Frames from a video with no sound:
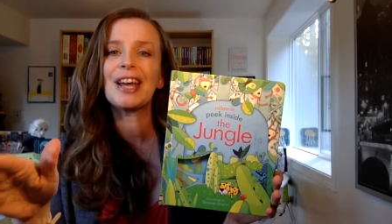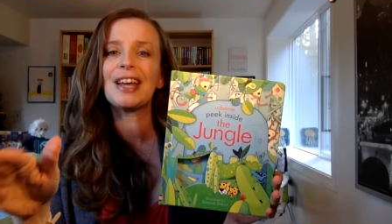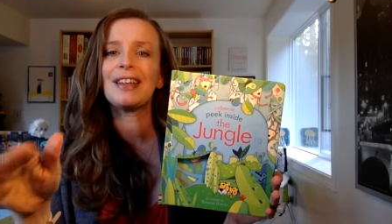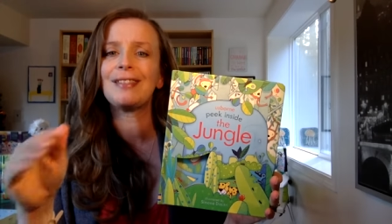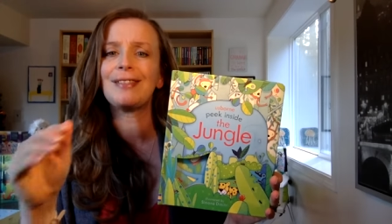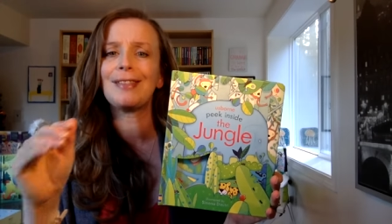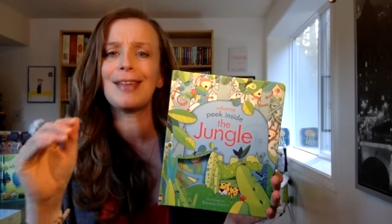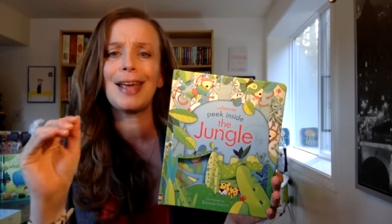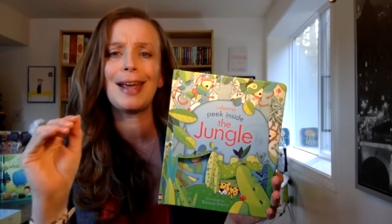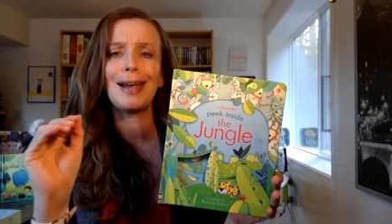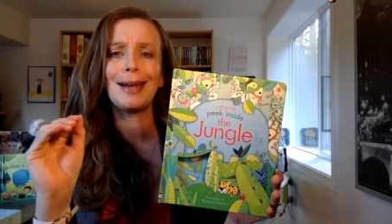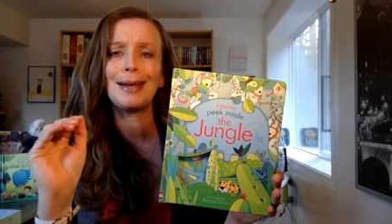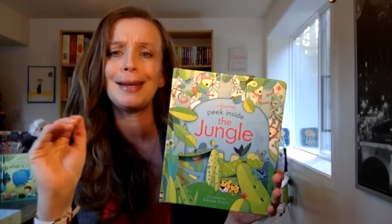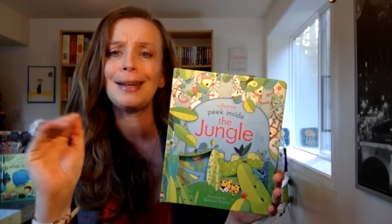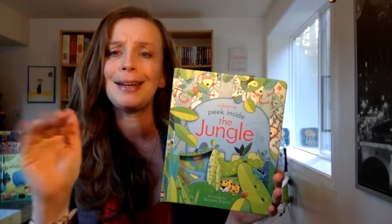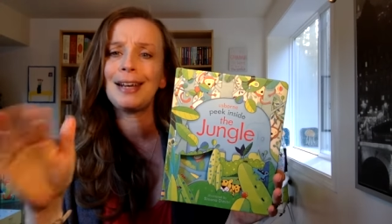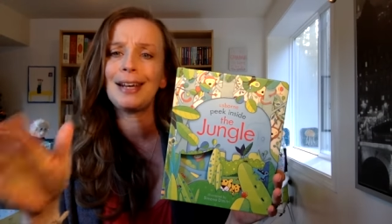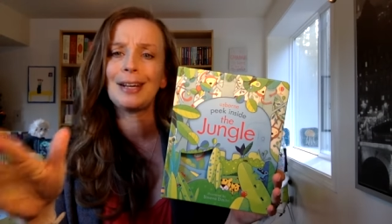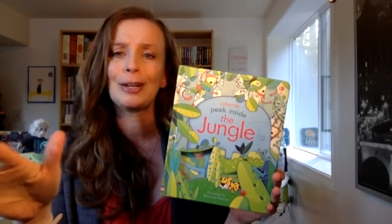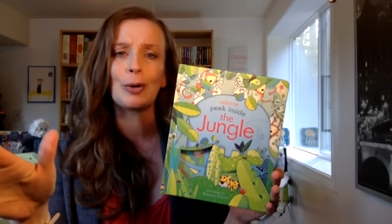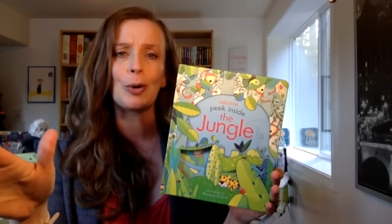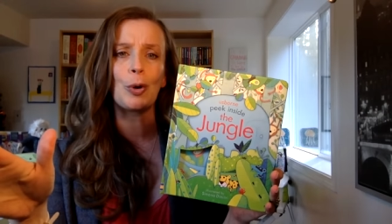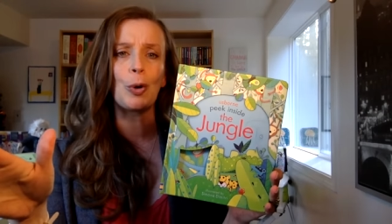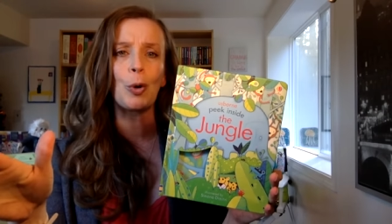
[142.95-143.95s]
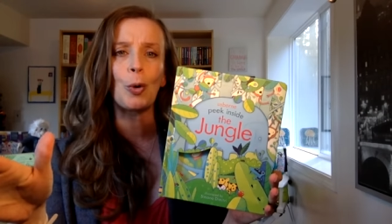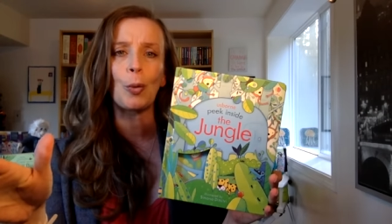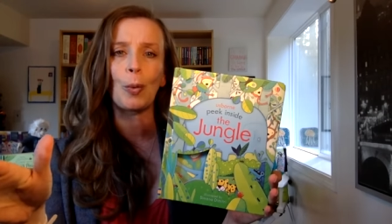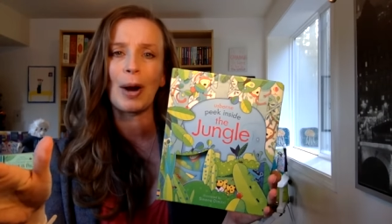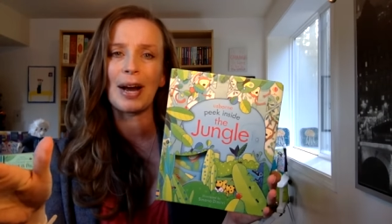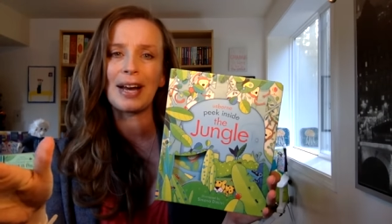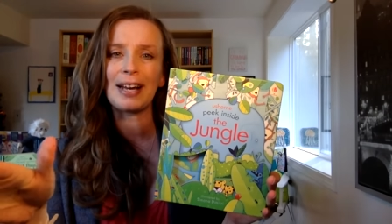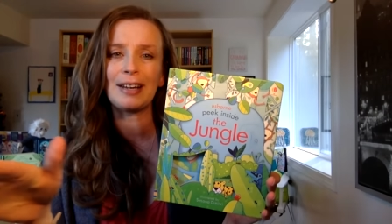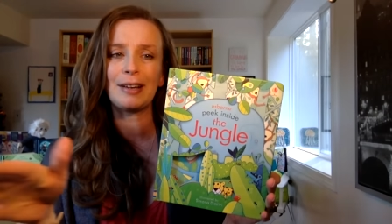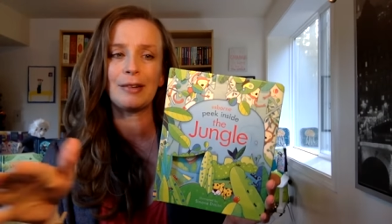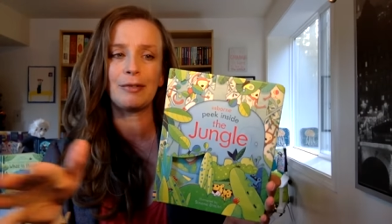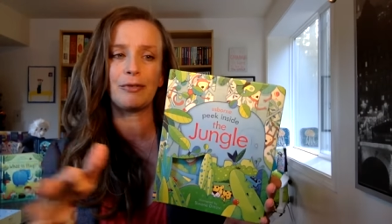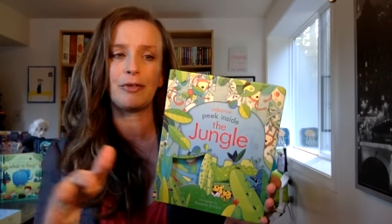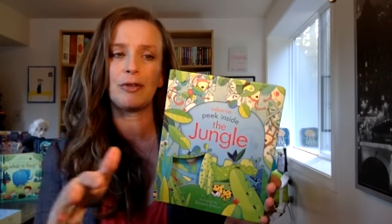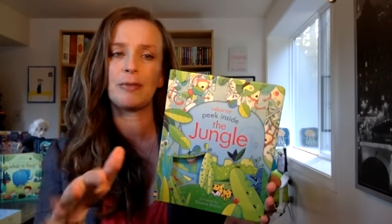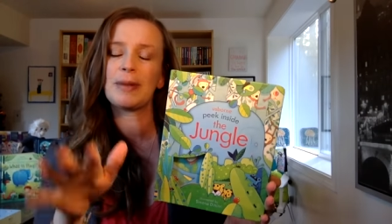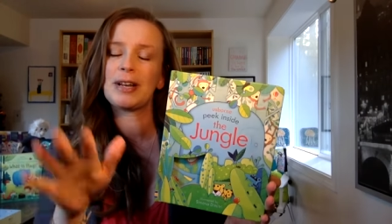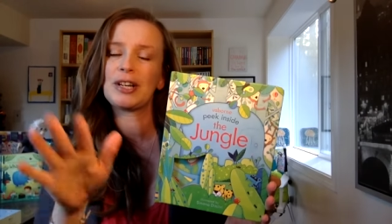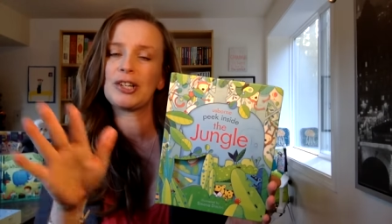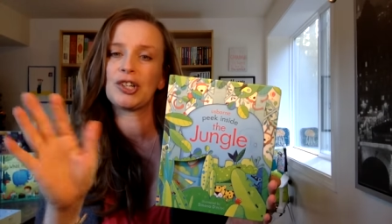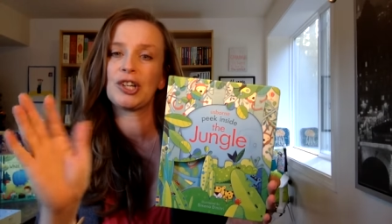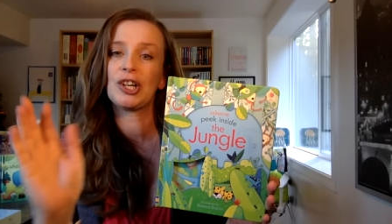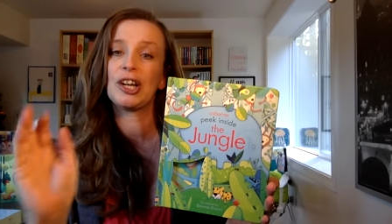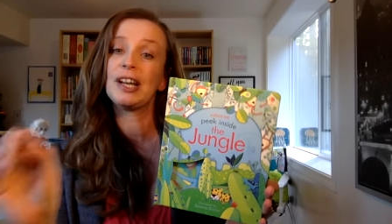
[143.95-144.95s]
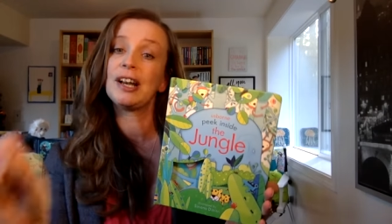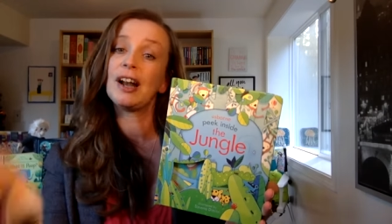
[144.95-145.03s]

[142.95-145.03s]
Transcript: and they can handle great information,